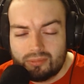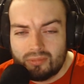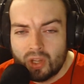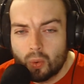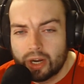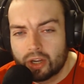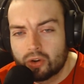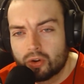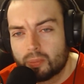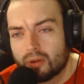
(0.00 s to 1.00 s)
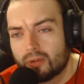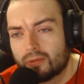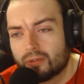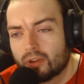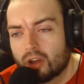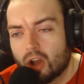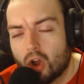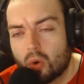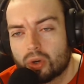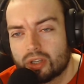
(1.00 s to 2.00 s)
when a group of
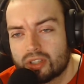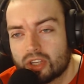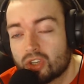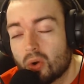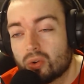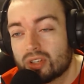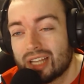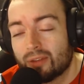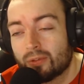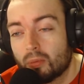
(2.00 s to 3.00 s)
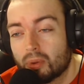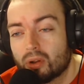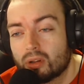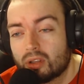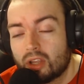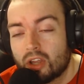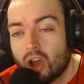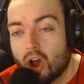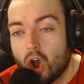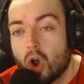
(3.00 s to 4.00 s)
owners that don't understand football
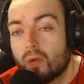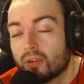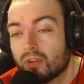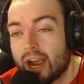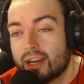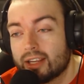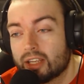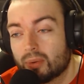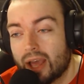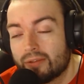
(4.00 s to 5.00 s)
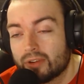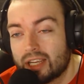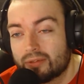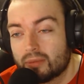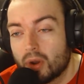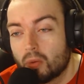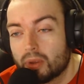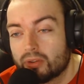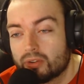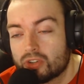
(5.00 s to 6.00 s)
are overriding you at every given
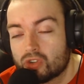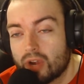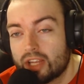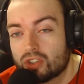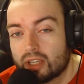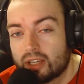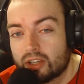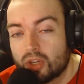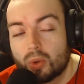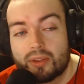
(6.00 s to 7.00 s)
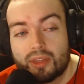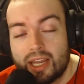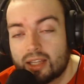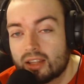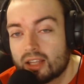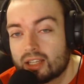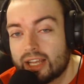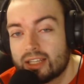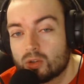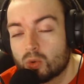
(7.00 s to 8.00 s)
moment, strangely. You would think that the
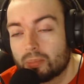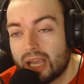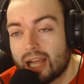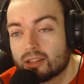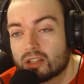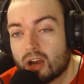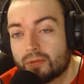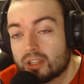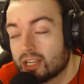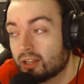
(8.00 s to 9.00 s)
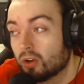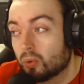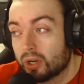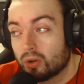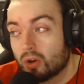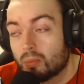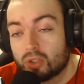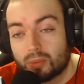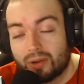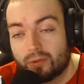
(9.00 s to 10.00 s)
Glazers would be hands off and say, look, we don't know much
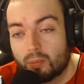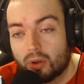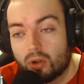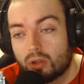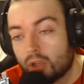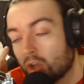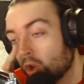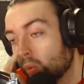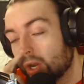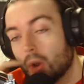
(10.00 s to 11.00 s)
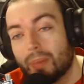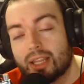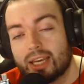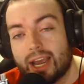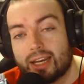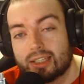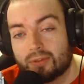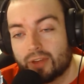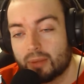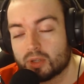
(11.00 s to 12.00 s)
about football. We know Man United is a
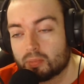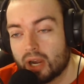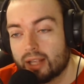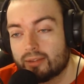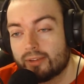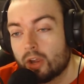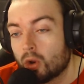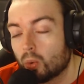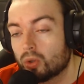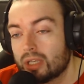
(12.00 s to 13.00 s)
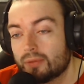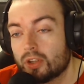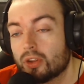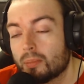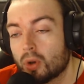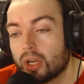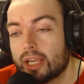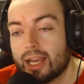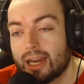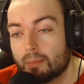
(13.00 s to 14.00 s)
famous brand. We'll give you the money
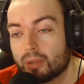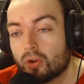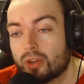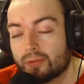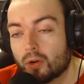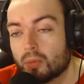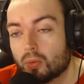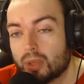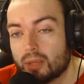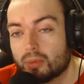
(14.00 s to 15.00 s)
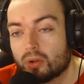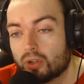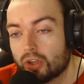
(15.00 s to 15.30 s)
and employ the football people.